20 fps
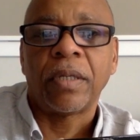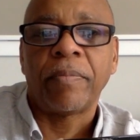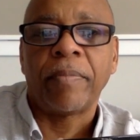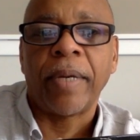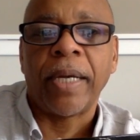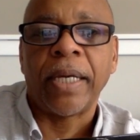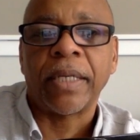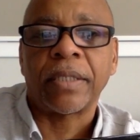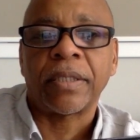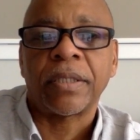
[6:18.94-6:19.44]

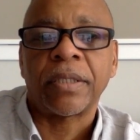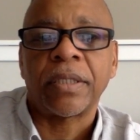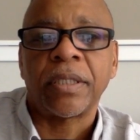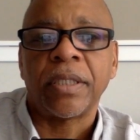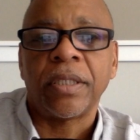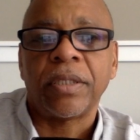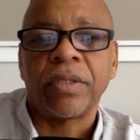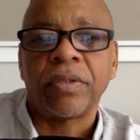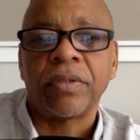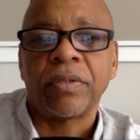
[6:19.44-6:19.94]
back
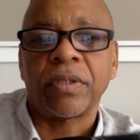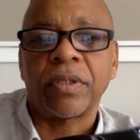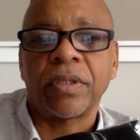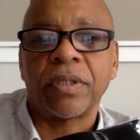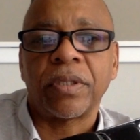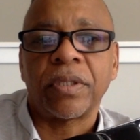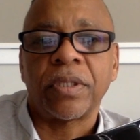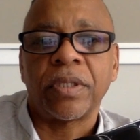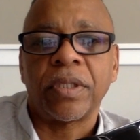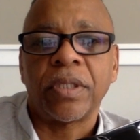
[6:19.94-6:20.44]
seats. You can
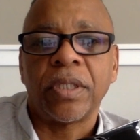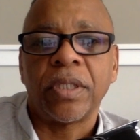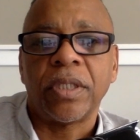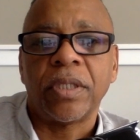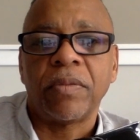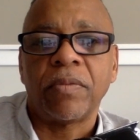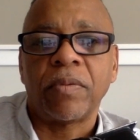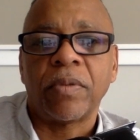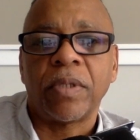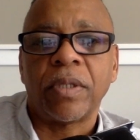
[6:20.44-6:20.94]
see
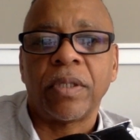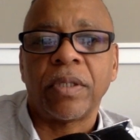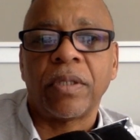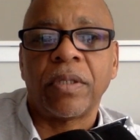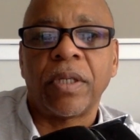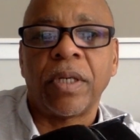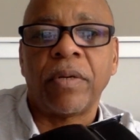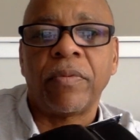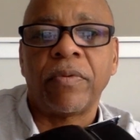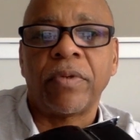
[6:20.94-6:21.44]
where
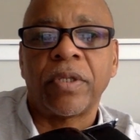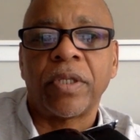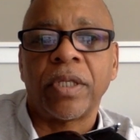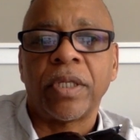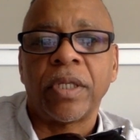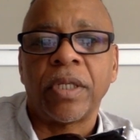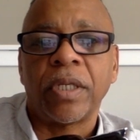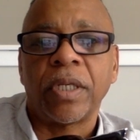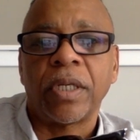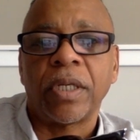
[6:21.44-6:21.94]

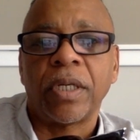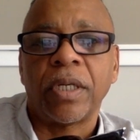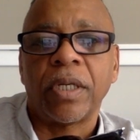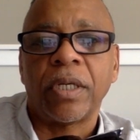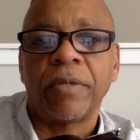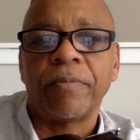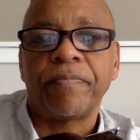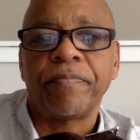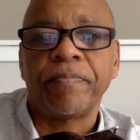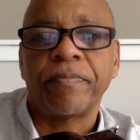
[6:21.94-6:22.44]
everything
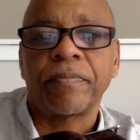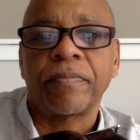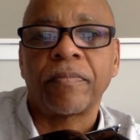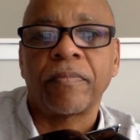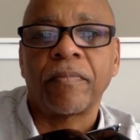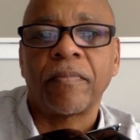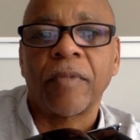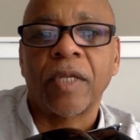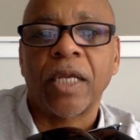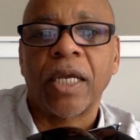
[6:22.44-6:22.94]

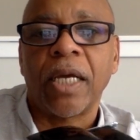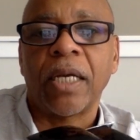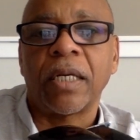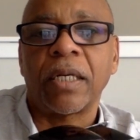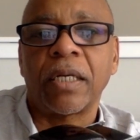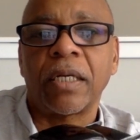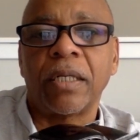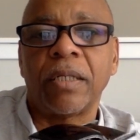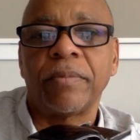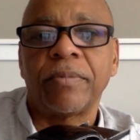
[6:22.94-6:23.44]
kind of
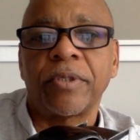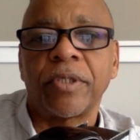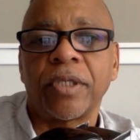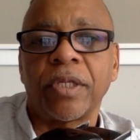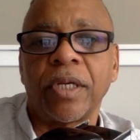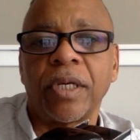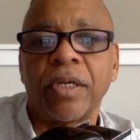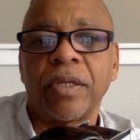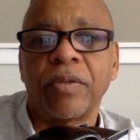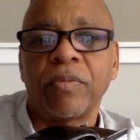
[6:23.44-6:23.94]
comes
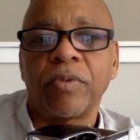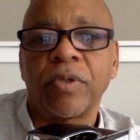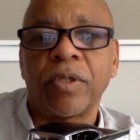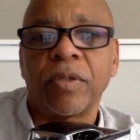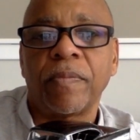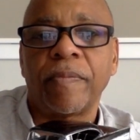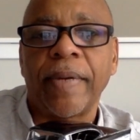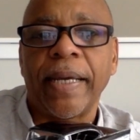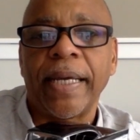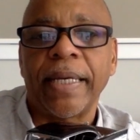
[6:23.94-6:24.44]
together with
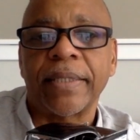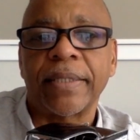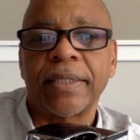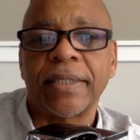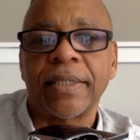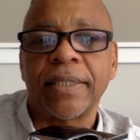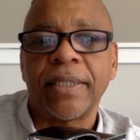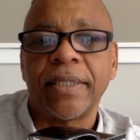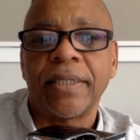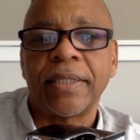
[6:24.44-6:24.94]
the back
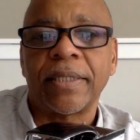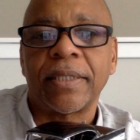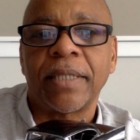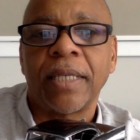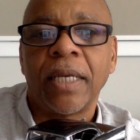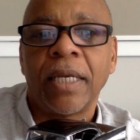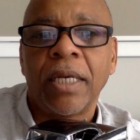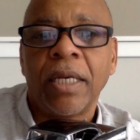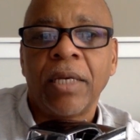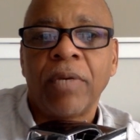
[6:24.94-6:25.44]
seats
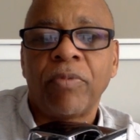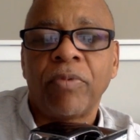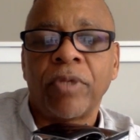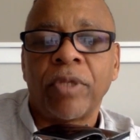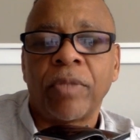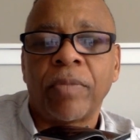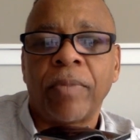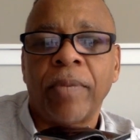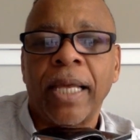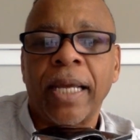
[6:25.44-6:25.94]
with the
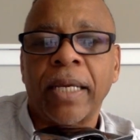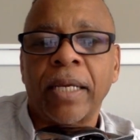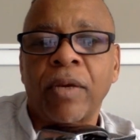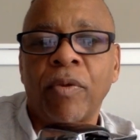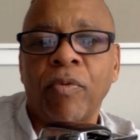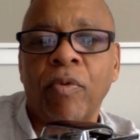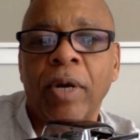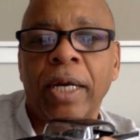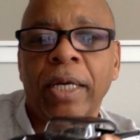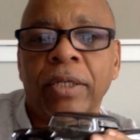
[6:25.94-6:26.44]
black and
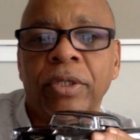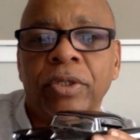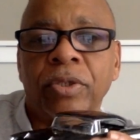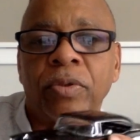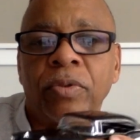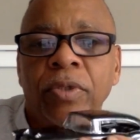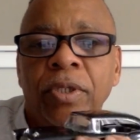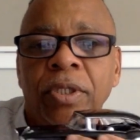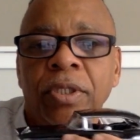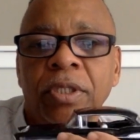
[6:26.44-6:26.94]
white. So
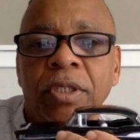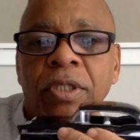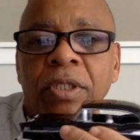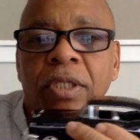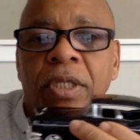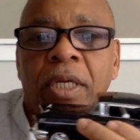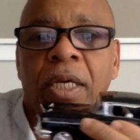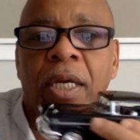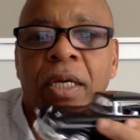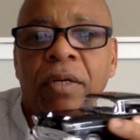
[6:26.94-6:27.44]
this is
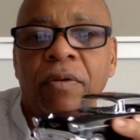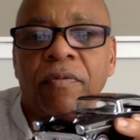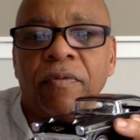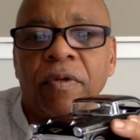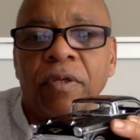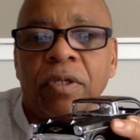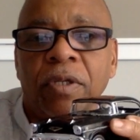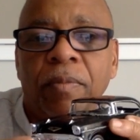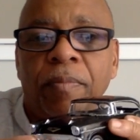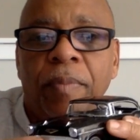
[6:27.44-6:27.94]
kind of
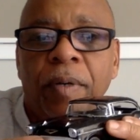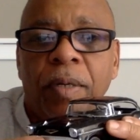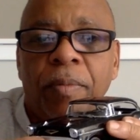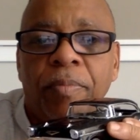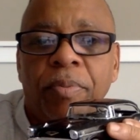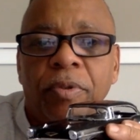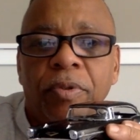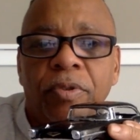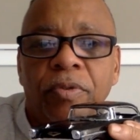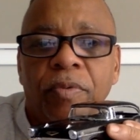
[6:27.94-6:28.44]
the
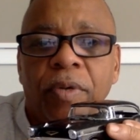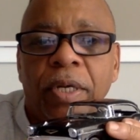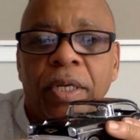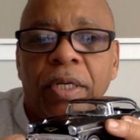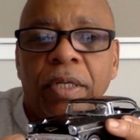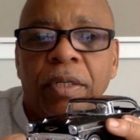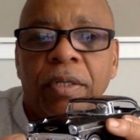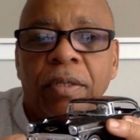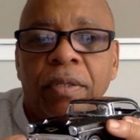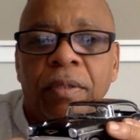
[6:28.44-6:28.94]
bumpers right
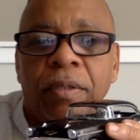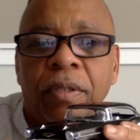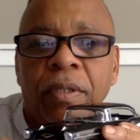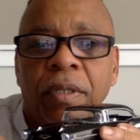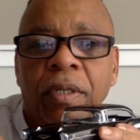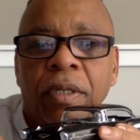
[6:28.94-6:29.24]
here.